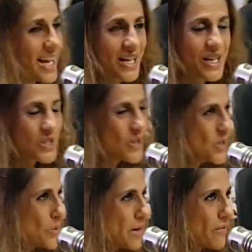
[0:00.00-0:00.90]
It is
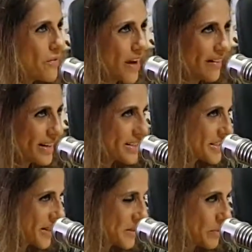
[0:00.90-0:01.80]
new. We're very
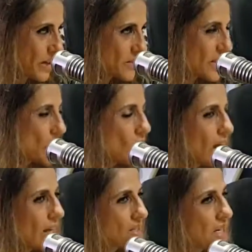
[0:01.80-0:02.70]
excited about it.
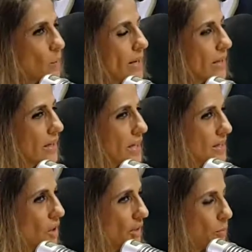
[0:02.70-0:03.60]
Last year we
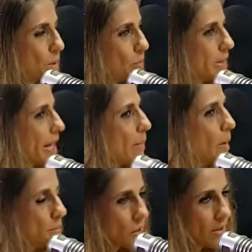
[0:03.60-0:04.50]
realized a lot of people came
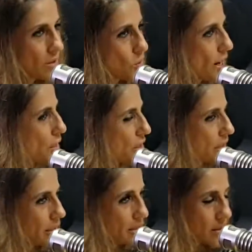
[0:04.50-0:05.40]
up to us, to
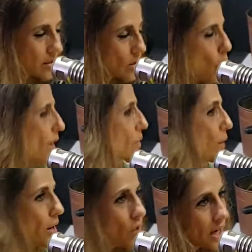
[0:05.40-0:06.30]
Adrian and I, said, so where
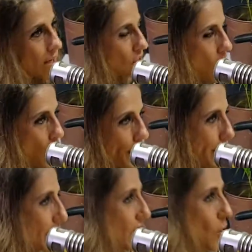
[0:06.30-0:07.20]
are you guys going?